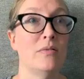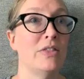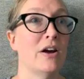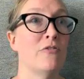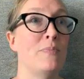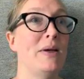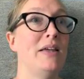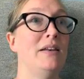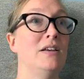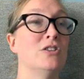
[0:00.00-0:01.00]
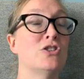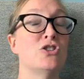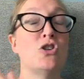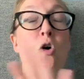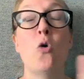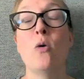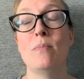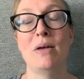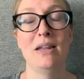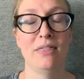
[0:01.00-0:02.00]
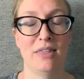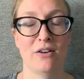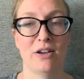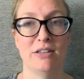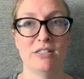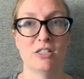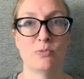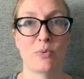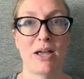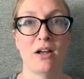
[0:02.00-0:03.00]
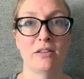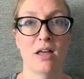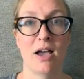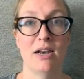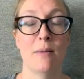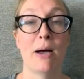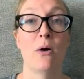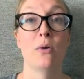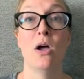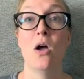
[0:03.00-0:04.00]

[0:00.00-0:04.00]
There have been so many theories spread online about